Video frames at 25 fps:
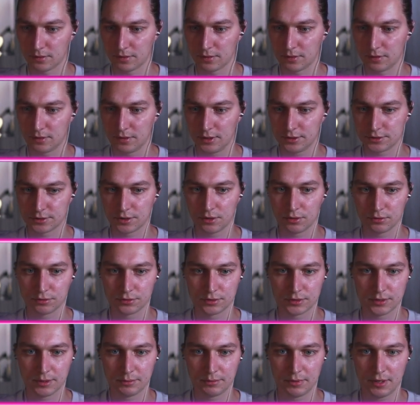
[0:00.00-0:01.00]
let's go to
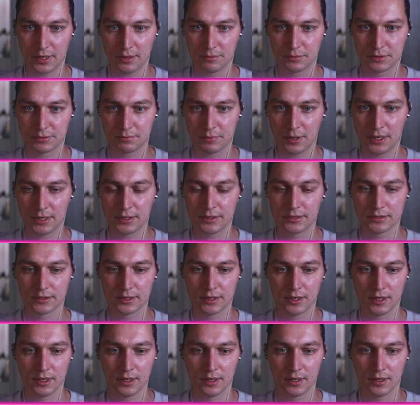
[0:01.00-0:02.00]
some namespace.
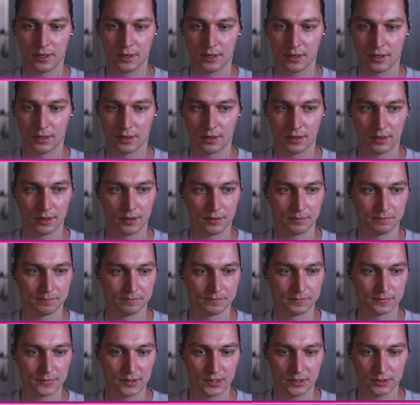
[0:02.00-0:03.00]

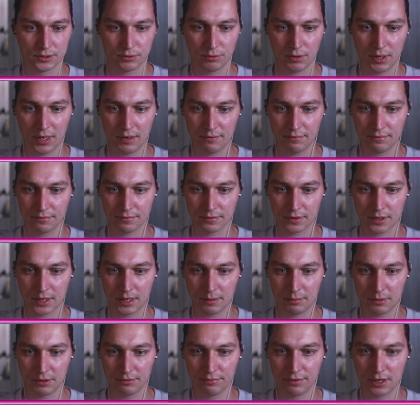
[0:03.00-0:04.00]
So we have a
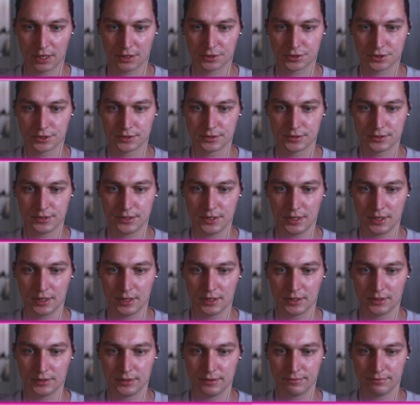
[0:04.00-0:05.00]
couple functions
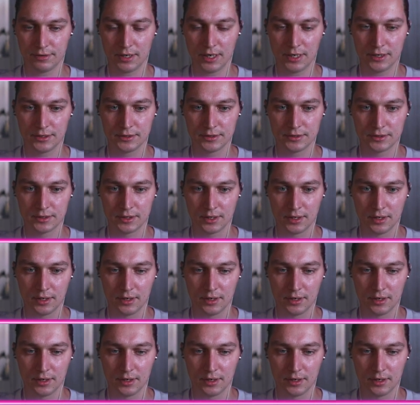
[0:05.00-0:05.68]
here defined.